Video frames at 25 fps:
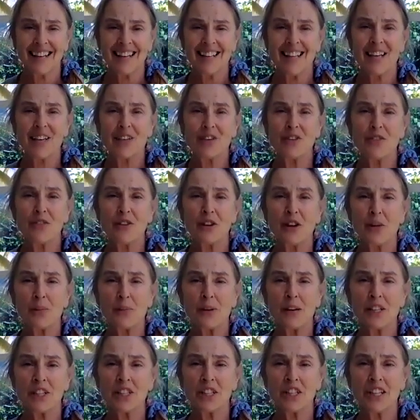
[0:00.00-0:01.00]
Thank you very
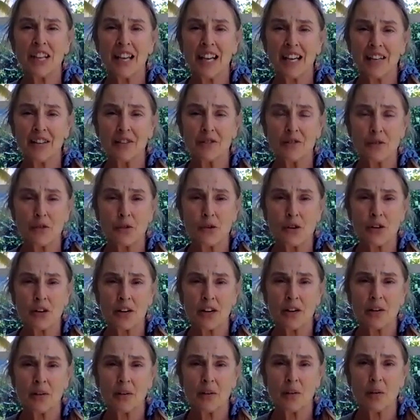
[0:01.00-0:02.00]
much again
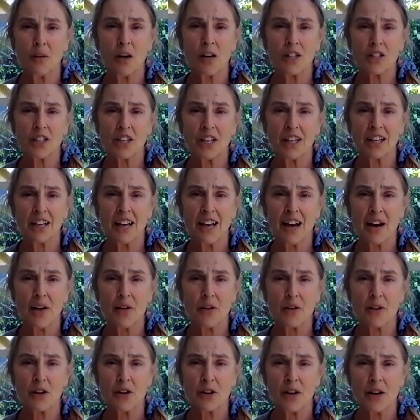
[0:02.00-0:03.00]
for watching
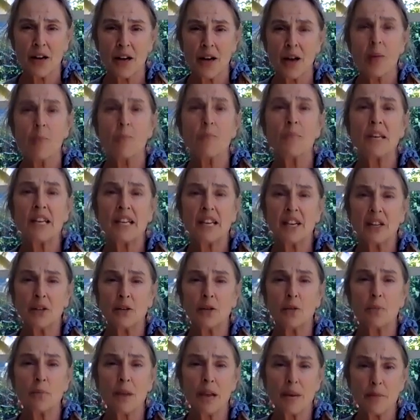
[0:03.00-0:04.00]
our
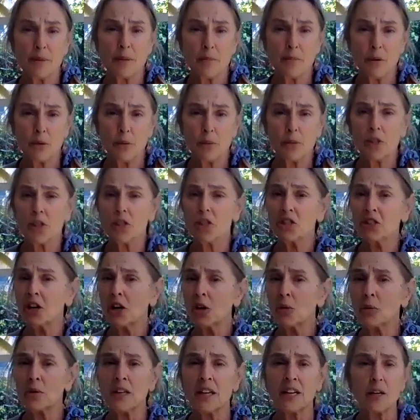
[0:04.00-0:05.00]
beginner baby boomers.
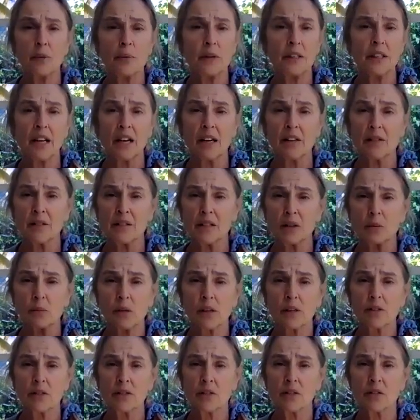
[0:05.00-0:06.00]
Share it with anyone else that
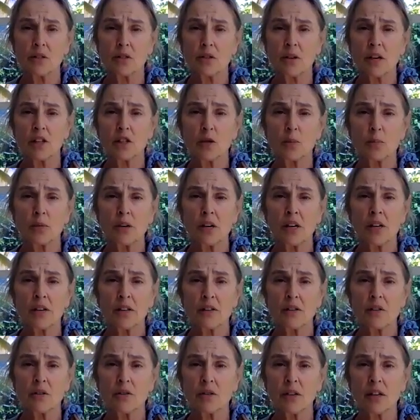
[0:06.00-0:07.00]
wants to stretch, breathe,
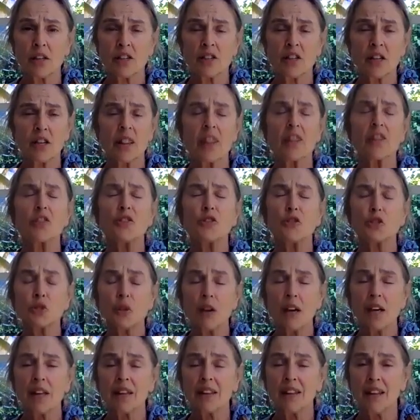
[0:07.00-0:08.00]
and
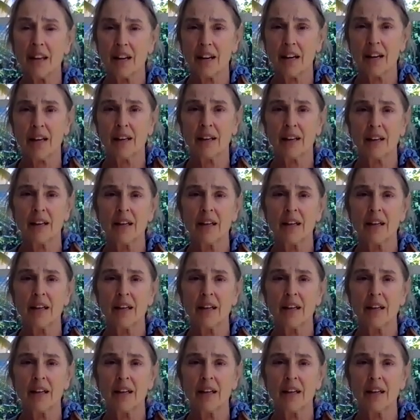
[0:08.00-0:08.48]
strengthen.